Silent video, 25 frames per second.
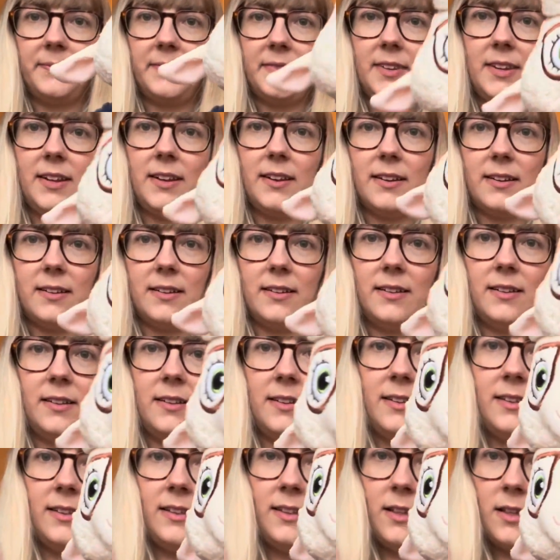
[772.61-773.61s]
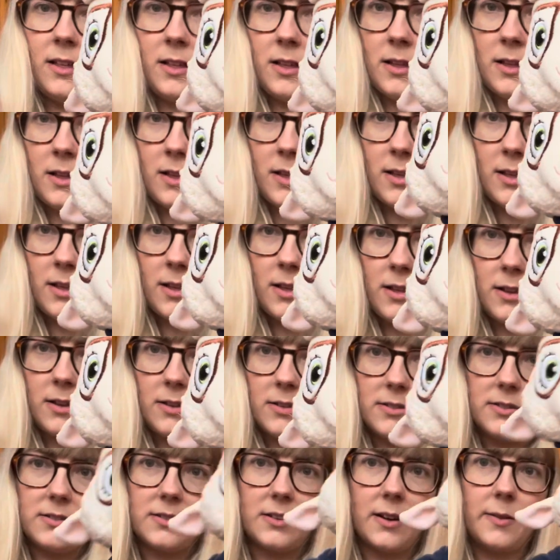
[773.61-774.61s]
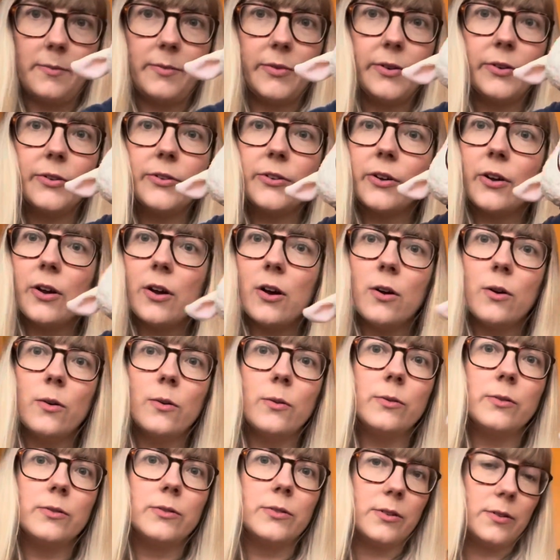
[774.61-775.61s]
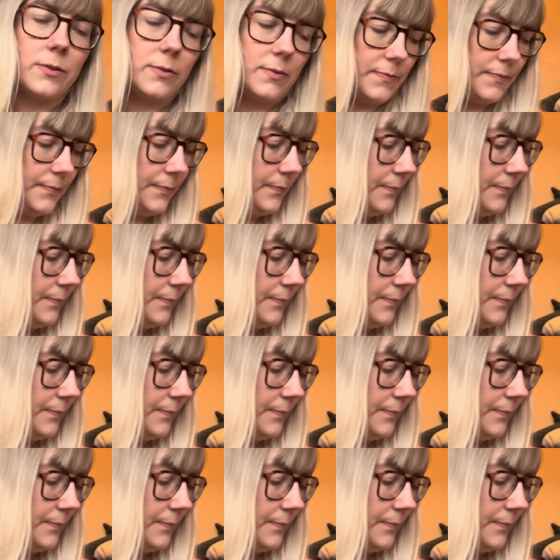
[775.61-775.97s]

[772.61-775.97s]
yeah, it's time for her to go, so